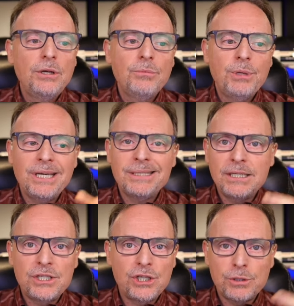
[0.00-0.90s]
Because
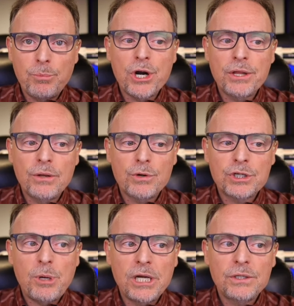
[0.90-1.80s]
it's just part of the
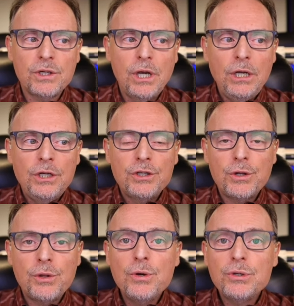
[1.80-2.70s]
response. So
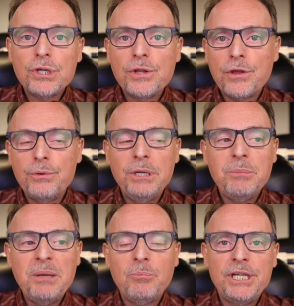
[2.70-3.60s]
those are the three
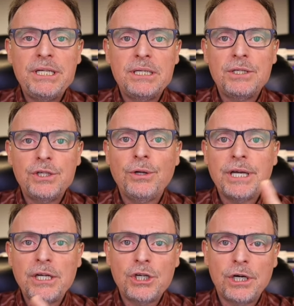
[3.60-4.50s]
main places you'll
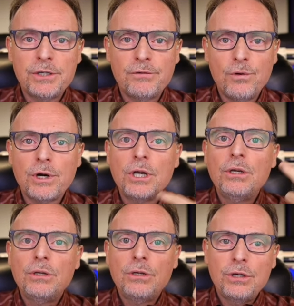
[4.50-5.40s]
get charged for.
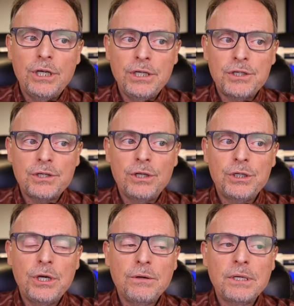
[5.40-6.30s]
It's the
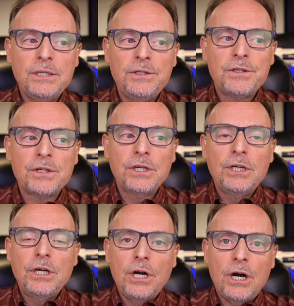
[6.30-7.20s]
tokens
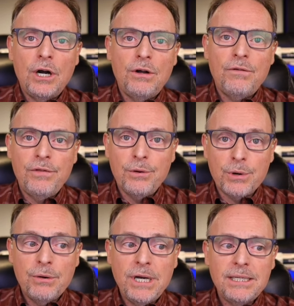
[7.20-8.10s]
of the
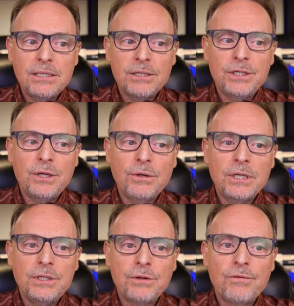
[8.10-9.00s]
request, the
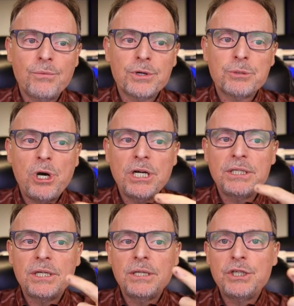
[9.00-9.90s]
tokens of the
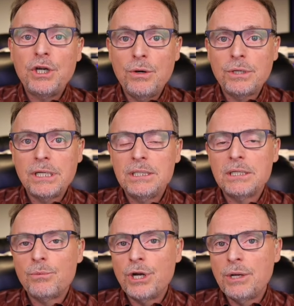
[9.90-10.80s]
response, and the
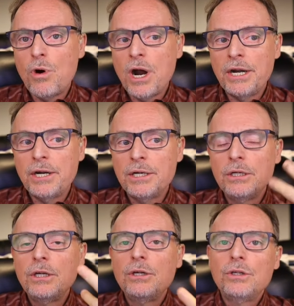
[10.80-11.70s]
tokens required
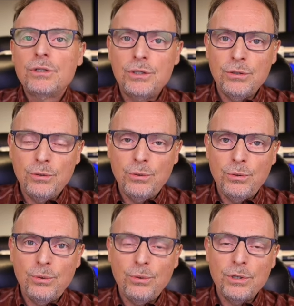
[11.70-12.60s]

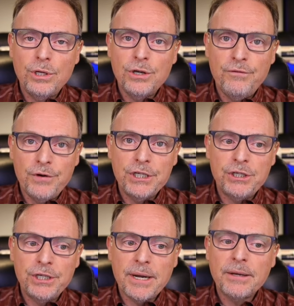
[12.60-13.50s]
to convert
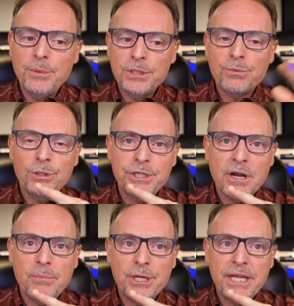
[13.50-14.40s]
your documents. We'll talk
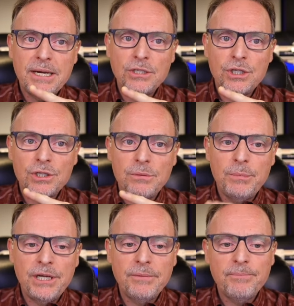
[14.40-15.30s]
about that in just a
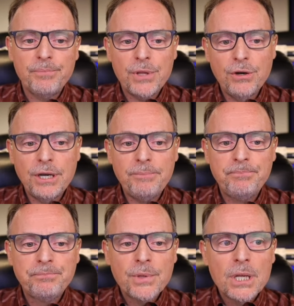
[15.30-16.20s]
minute. Okay,
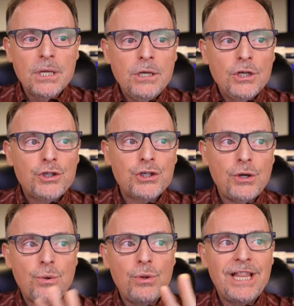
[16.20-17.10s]

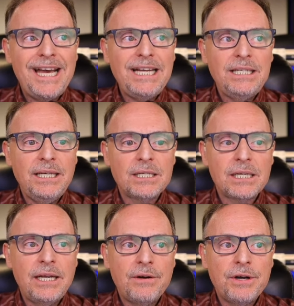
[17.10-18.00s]
so that takes
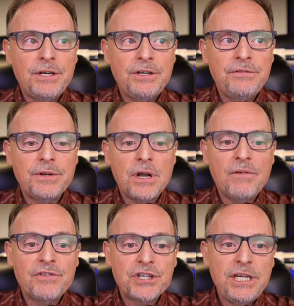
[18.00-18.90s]
care of
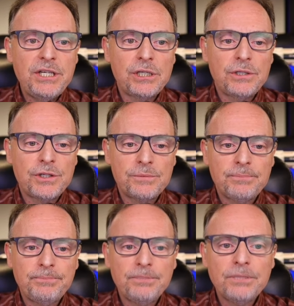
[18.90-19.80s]
conversations.
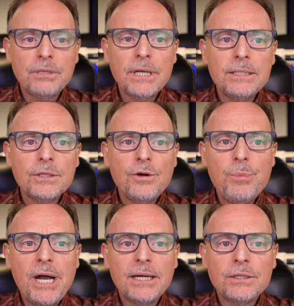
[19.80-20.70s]
Let's go
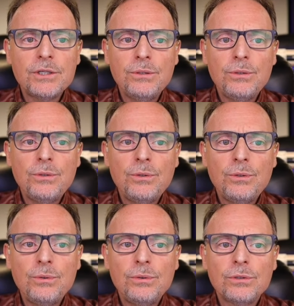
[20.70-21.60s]
back
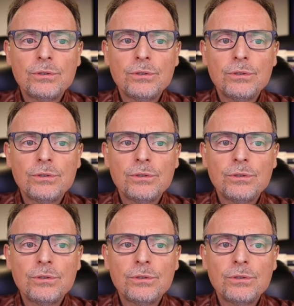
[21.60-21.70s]
to